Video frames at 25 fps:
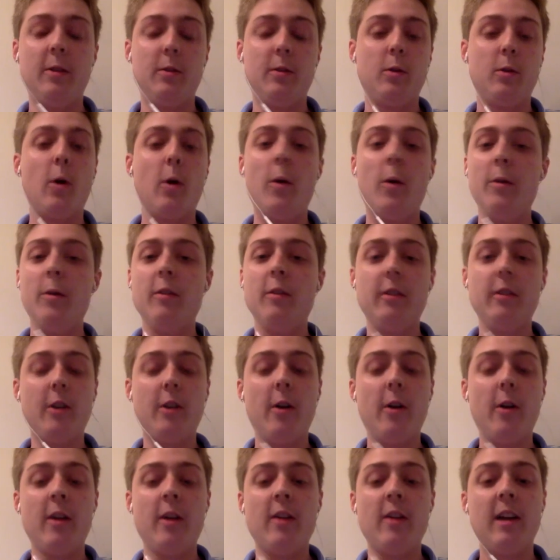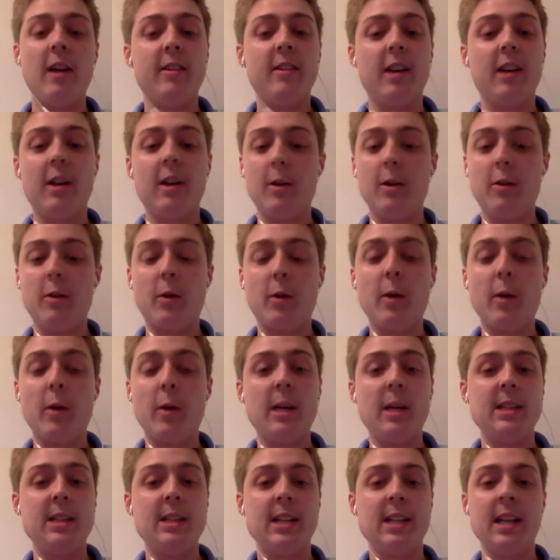told Tony Vitello 3
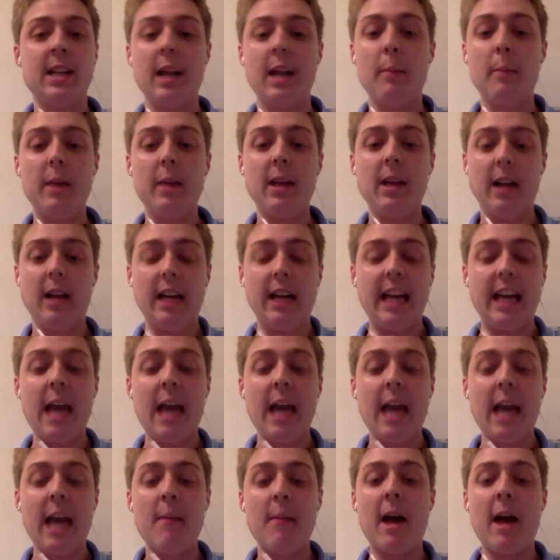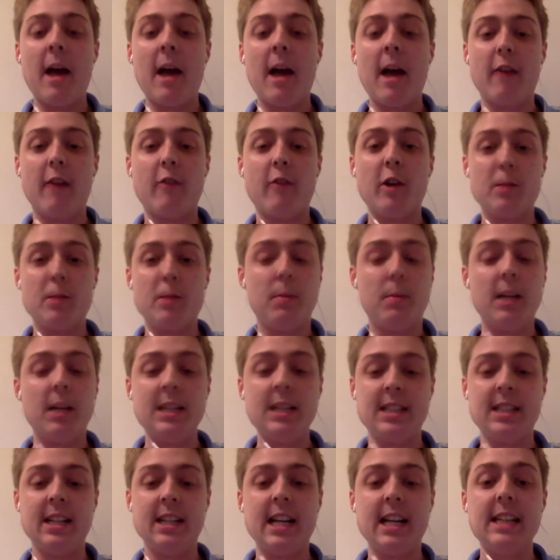weeks in it'd be a game out of first
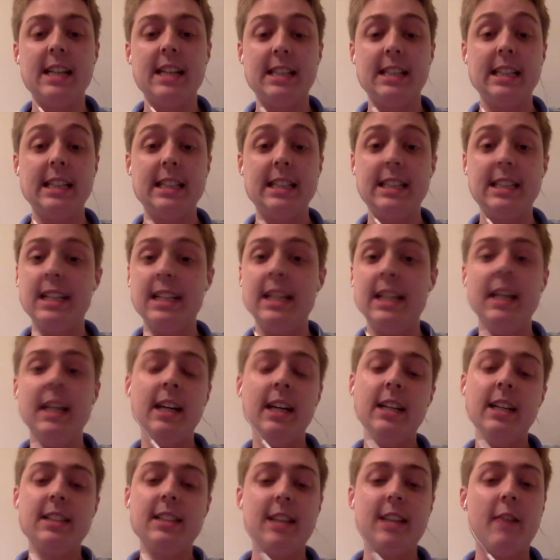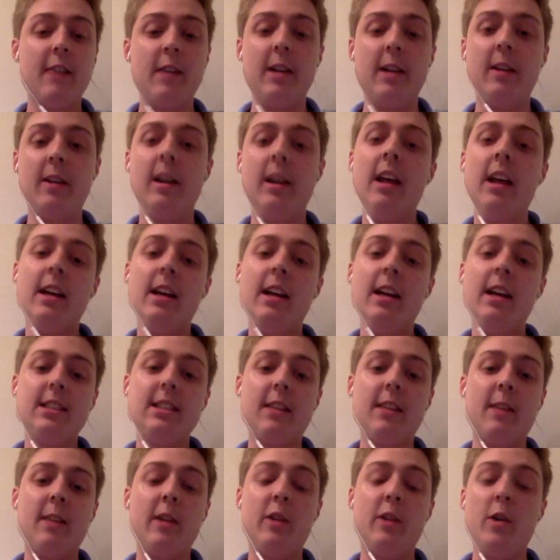place in the SEC,
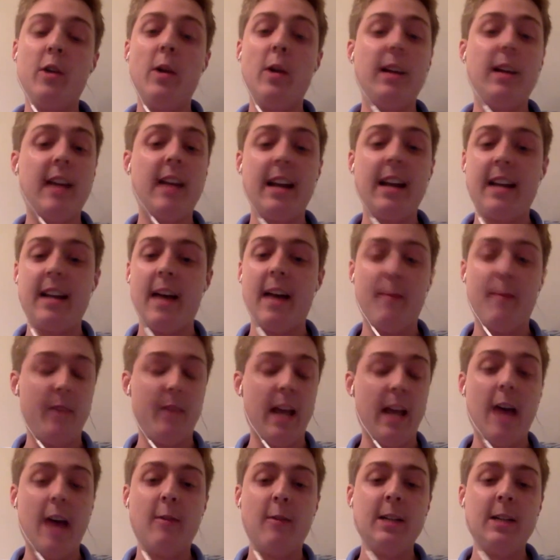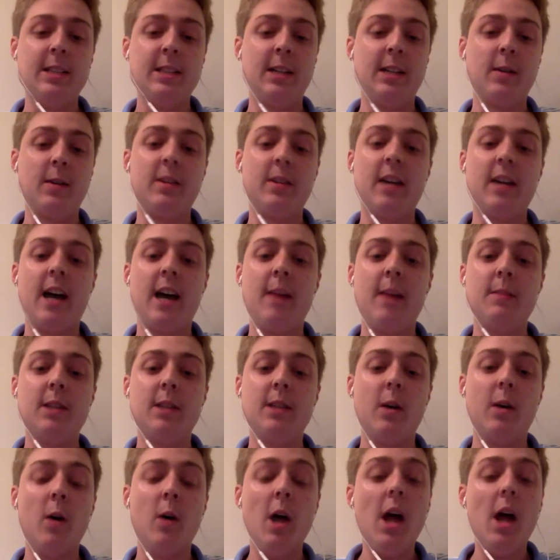7-2 to take that every single time. So
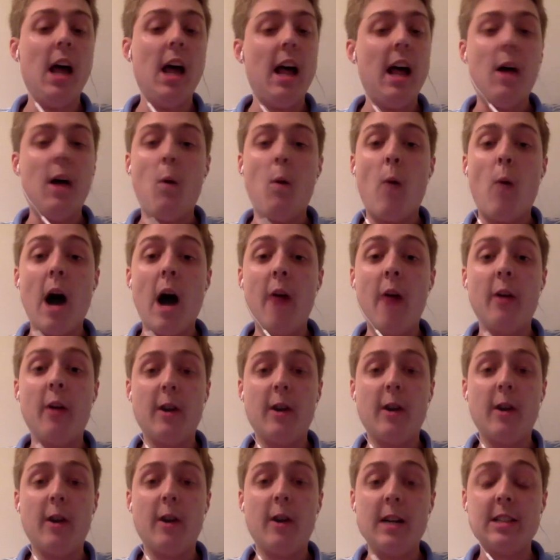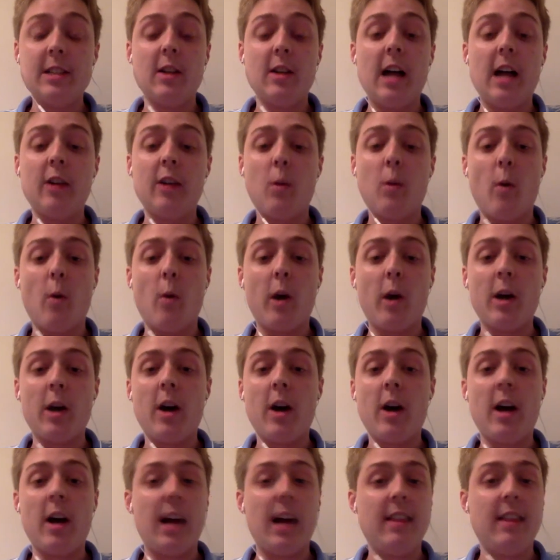while there is a lot to work
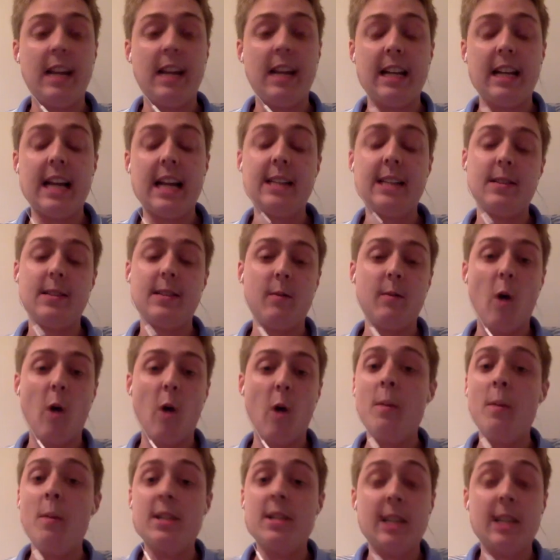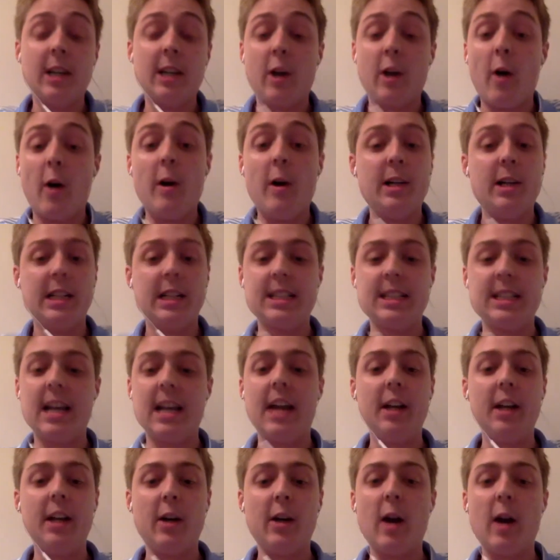on, I think that's almost an encouraging sign
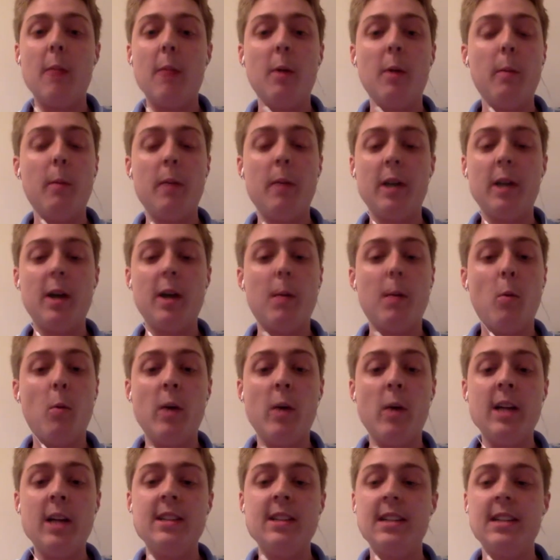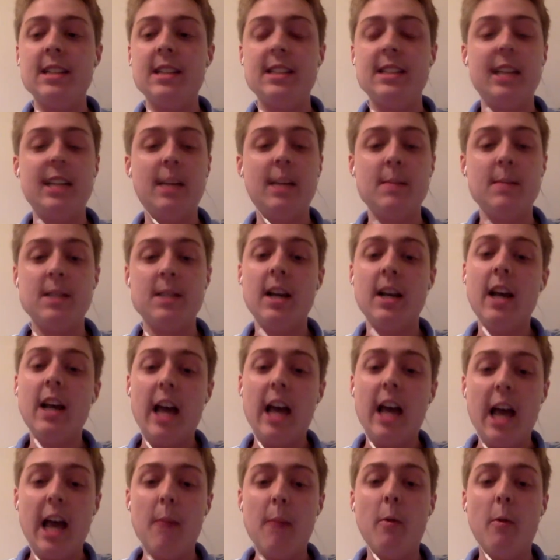that you're able to pick up wins and this team's
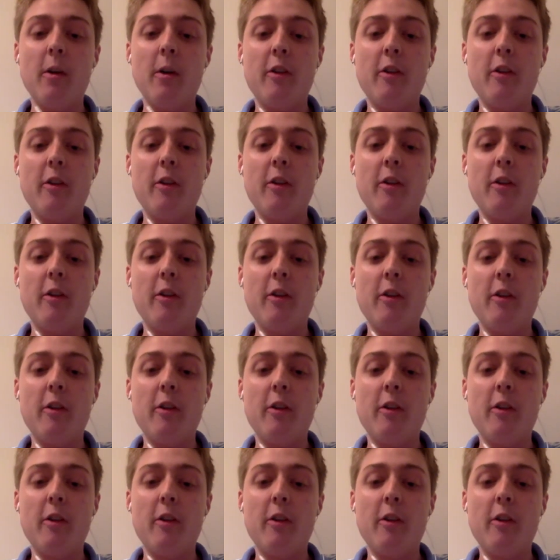able to